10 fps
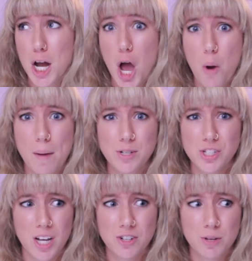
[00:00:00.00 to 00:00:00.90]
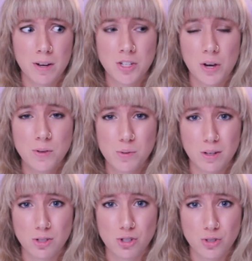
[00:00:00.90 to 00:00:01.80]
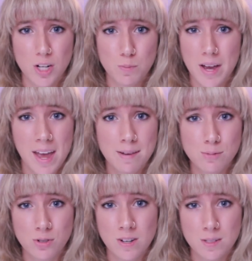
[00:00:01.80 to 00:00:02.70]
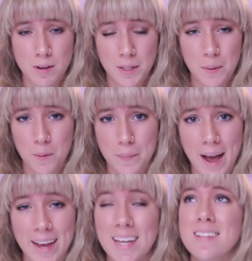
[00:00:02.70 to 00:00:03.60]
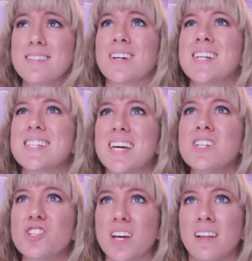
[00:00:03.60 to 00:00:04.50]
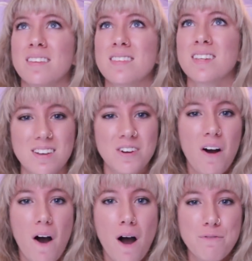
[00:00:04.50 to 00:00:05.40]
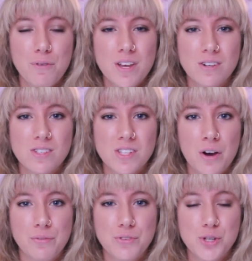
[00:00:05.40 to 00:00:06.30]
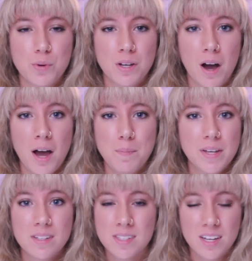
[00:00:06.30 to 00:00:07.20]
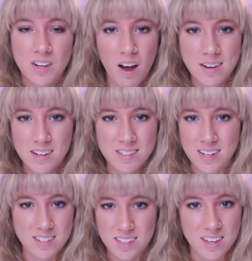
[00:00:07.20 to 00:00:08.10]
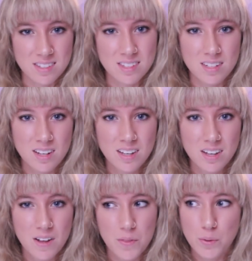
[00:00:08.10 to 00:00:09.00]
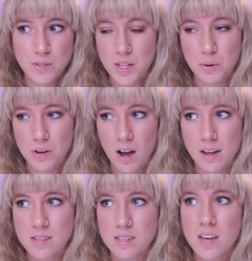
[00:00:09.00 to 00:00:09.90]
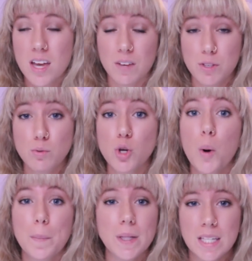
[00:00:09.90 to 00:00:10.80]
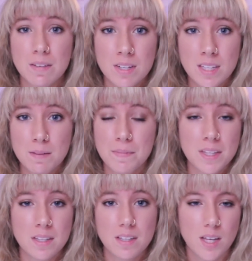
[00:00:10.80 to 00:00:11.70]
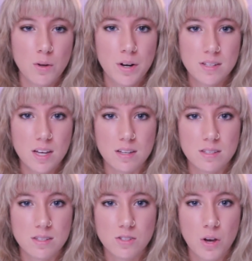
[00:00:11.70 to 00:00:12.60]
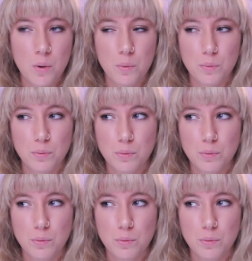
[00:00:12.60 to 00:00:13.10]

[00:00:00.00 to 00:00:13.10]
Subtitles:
No, I'm just touching my toes so I can stretch my hamstrings and my lower back. It's your intentions. You're not offering yourself to a god because that god doesn't exist. Those little gods, if you don't believe in them, then they don't exist. So